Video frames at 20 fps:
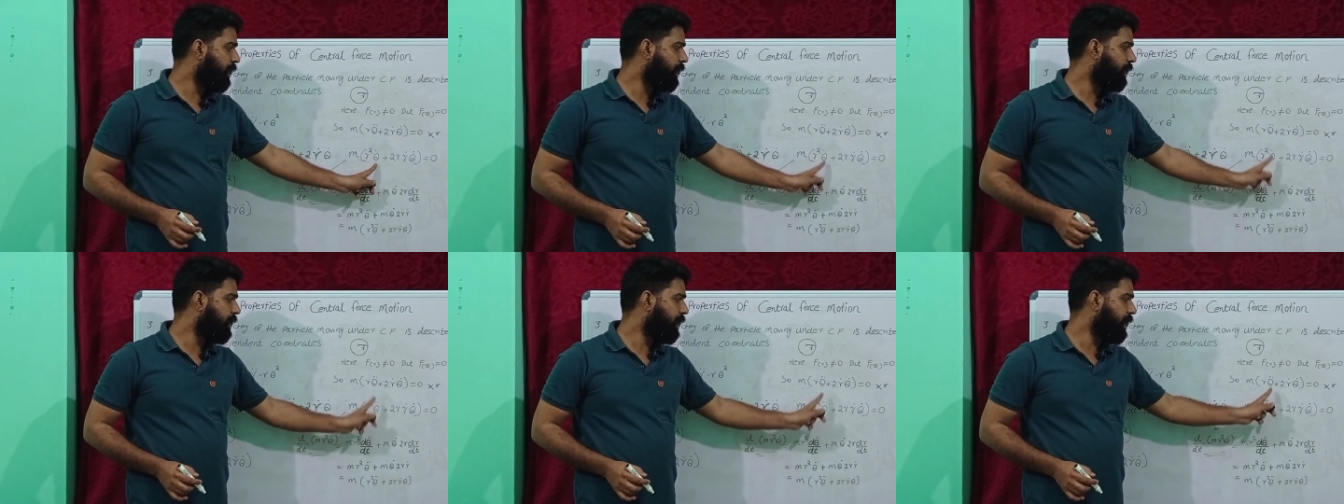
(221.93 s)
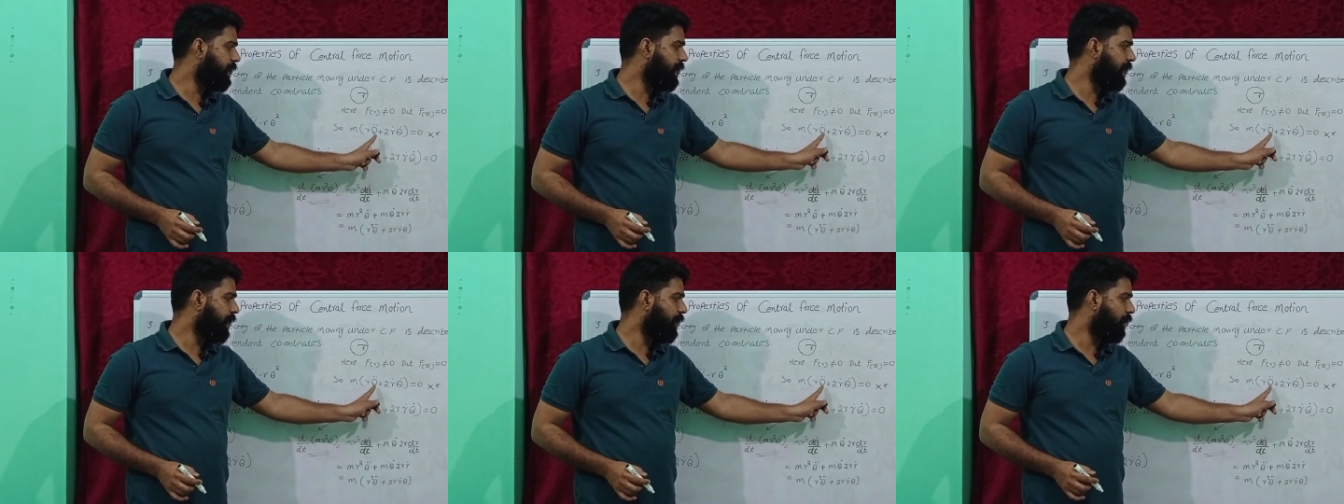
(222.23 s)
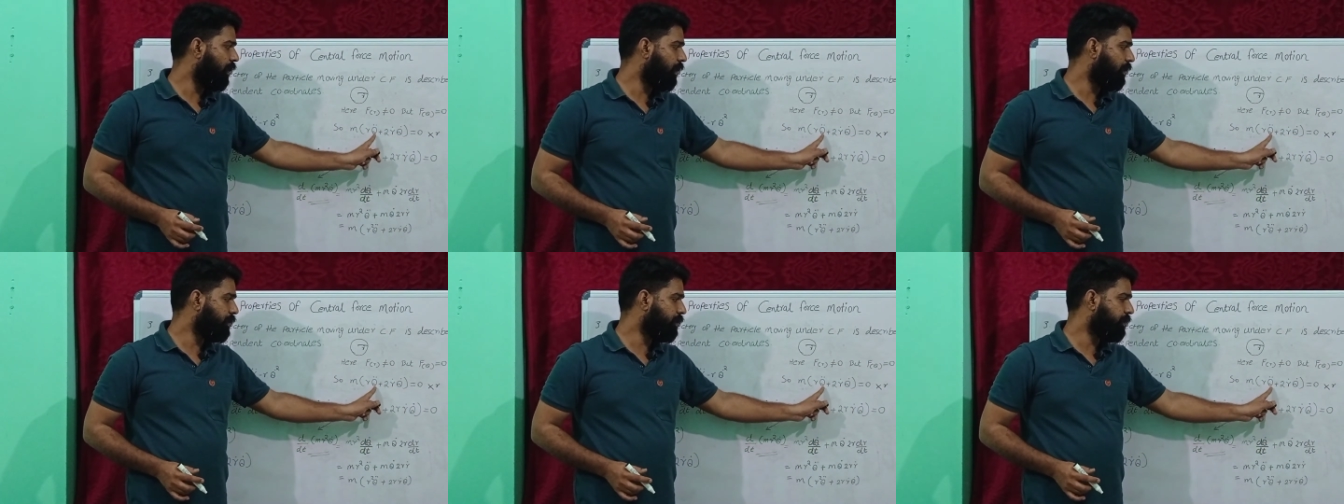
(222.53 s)
theta
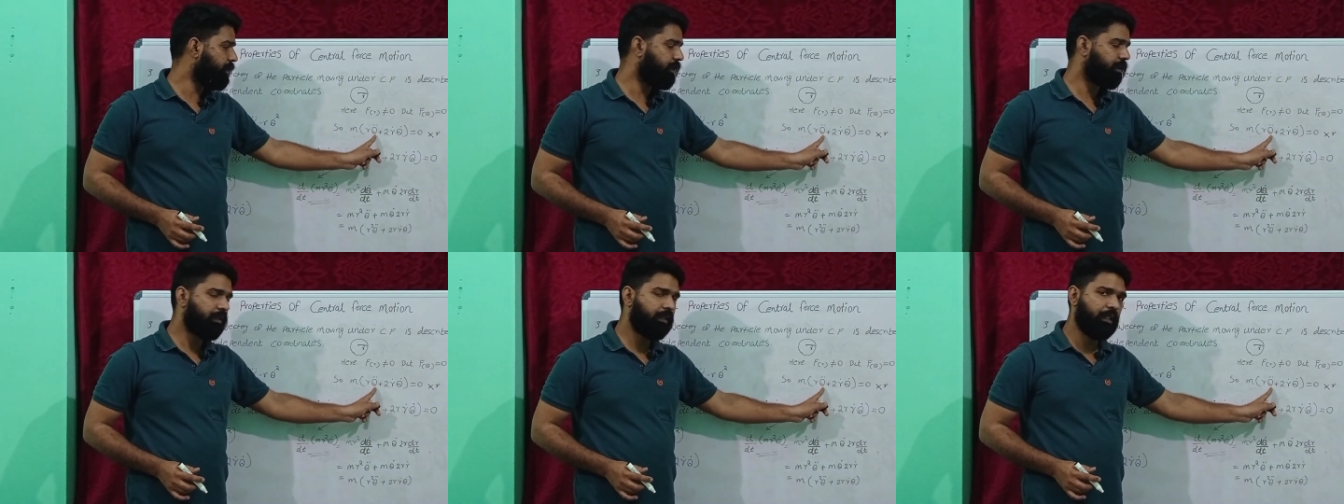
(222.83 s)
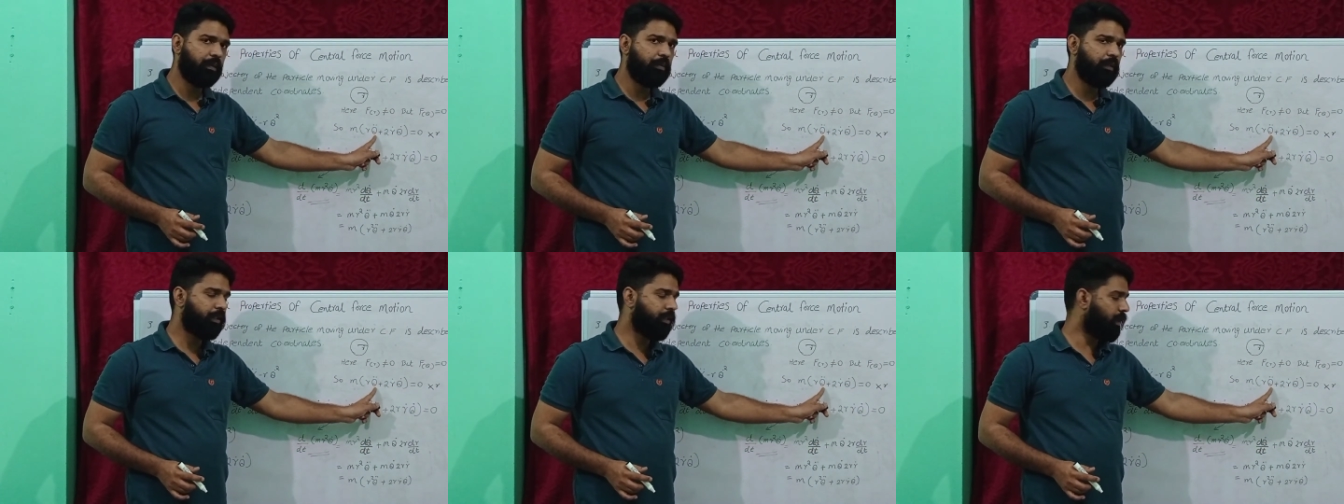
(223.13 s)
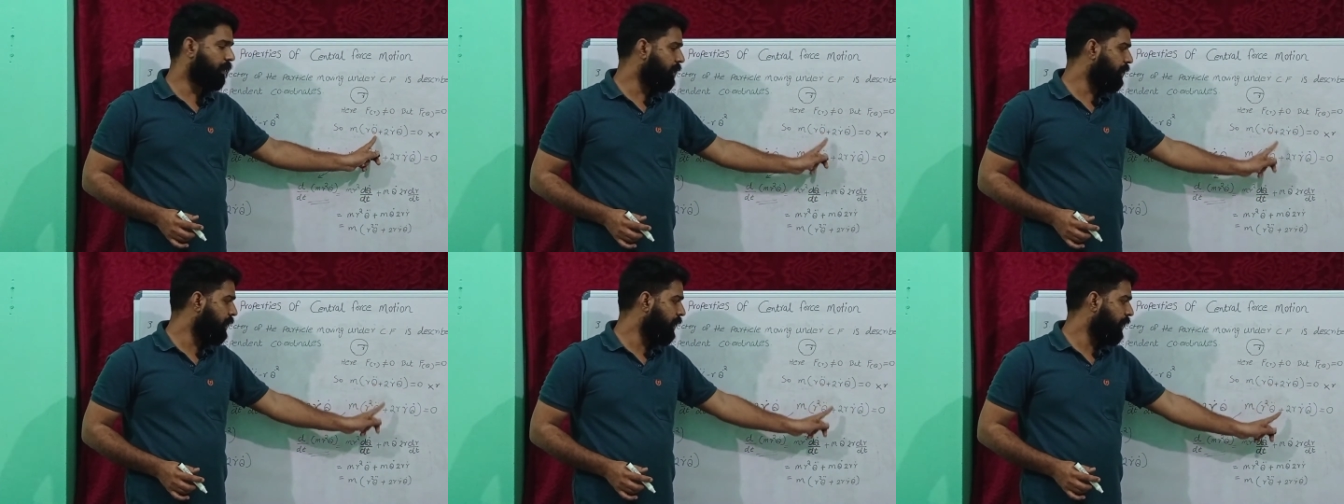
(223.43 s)
dot double
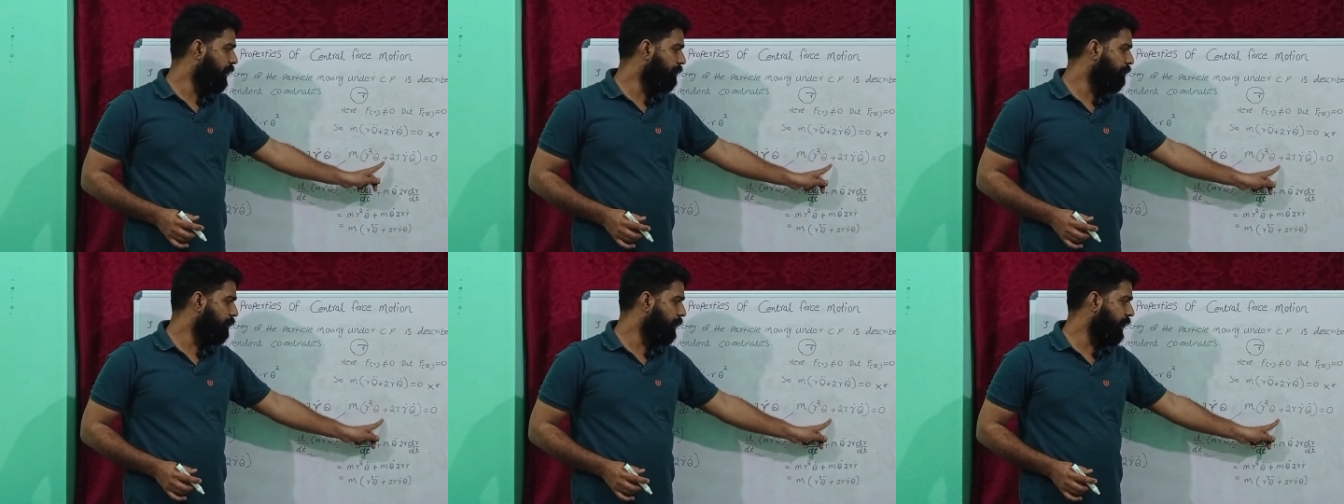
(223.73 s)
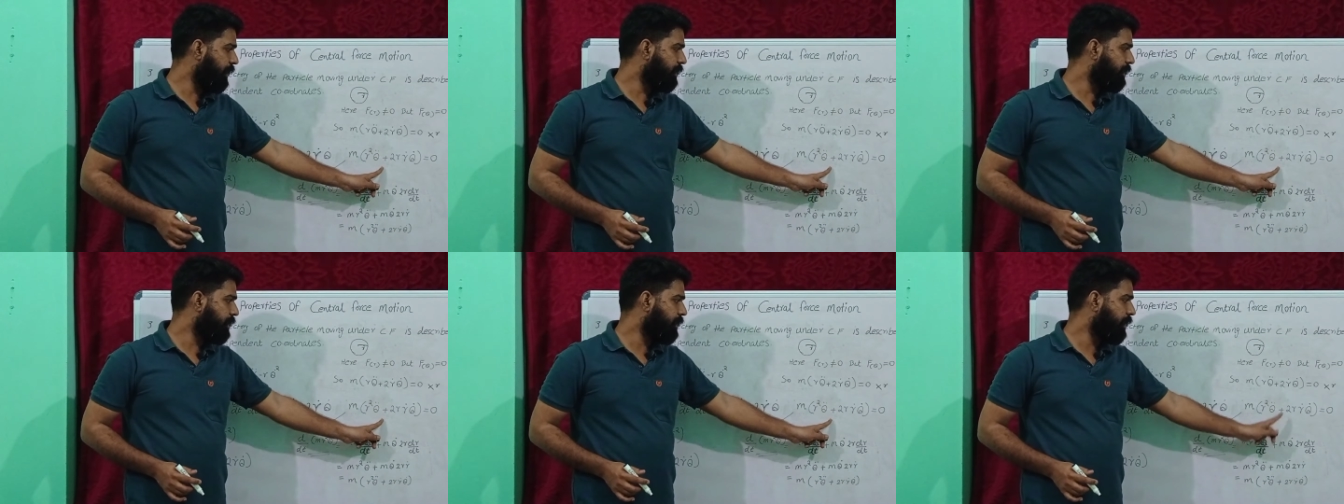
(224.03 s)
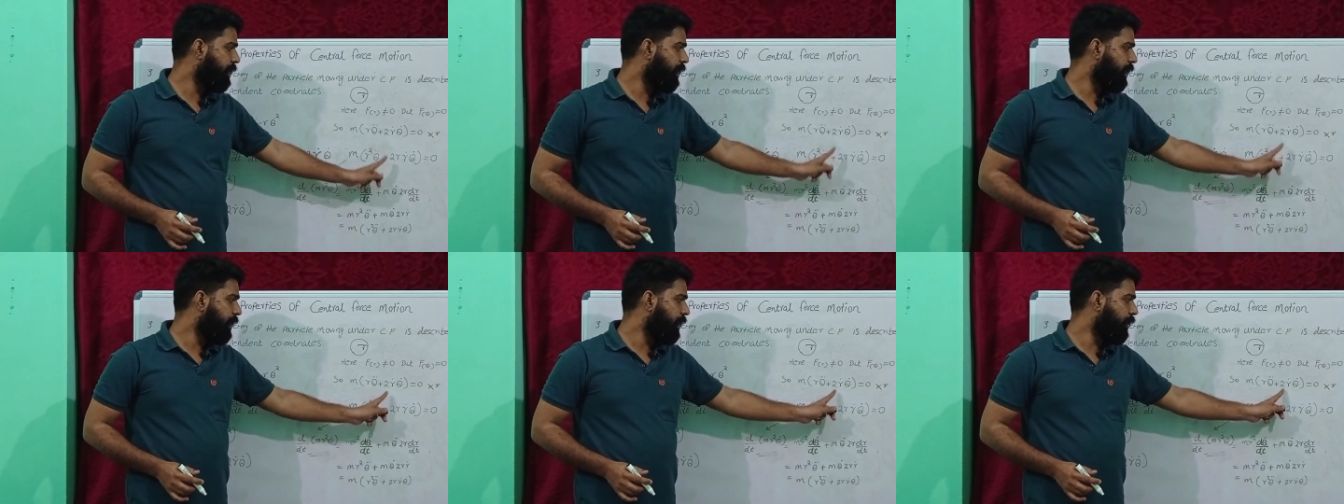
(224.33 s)
dot plus
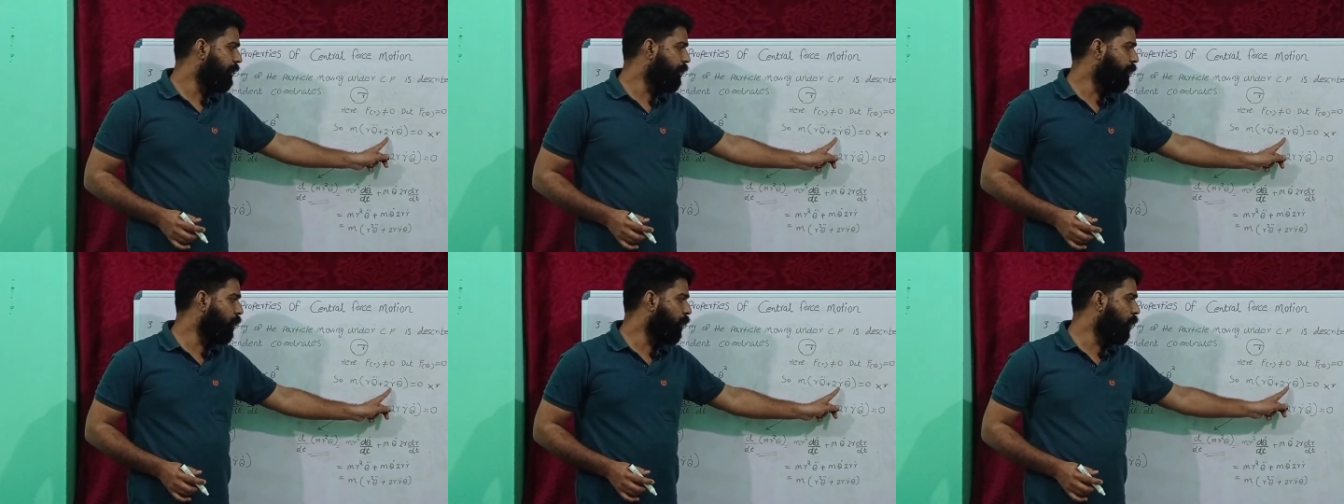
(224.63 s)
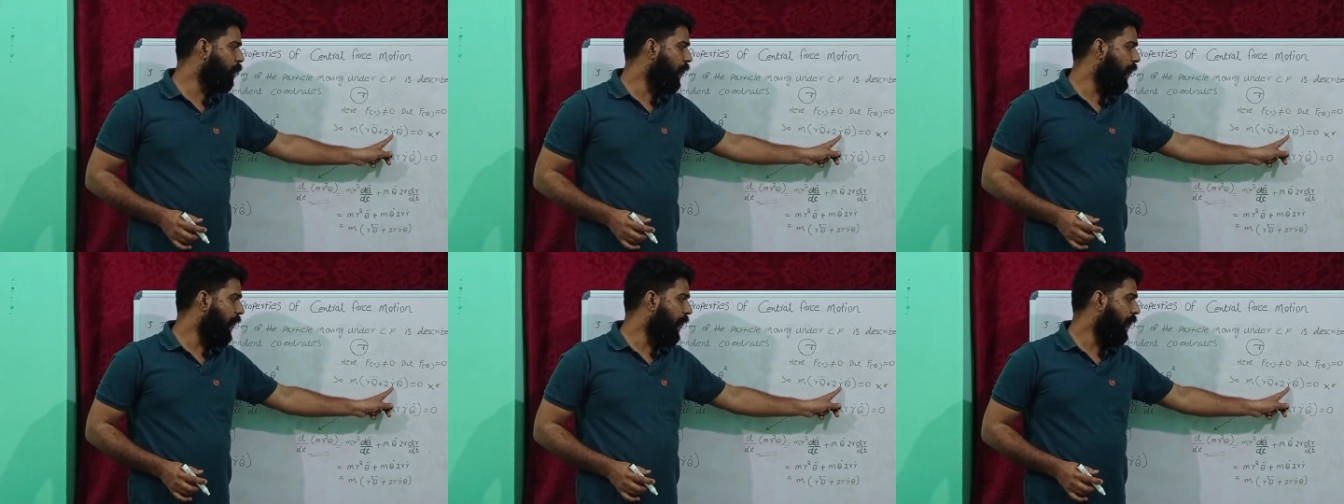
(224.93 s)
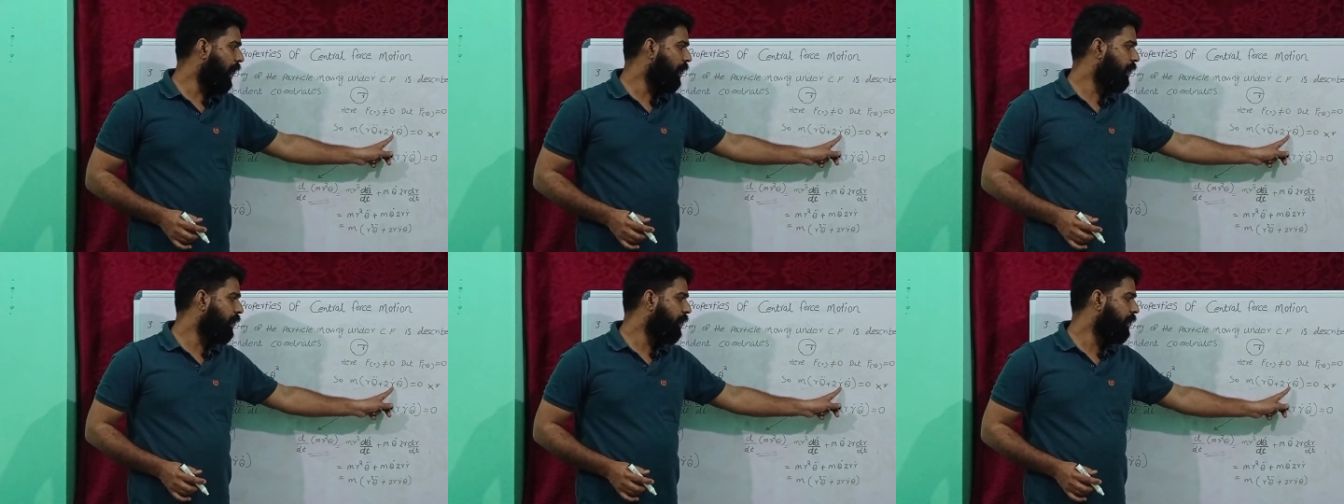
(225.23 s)

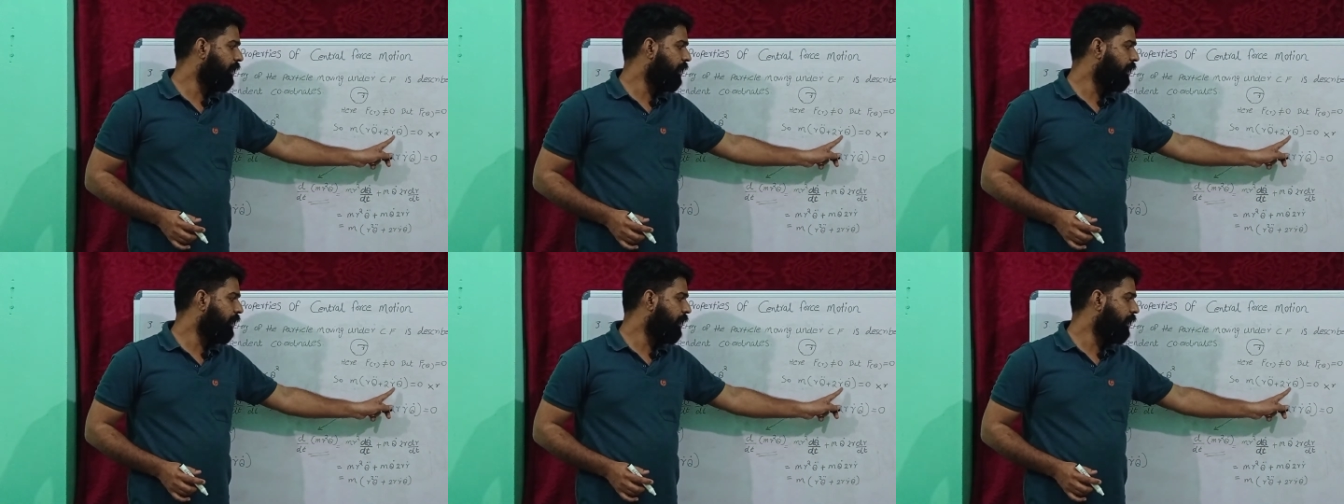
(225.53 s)
2r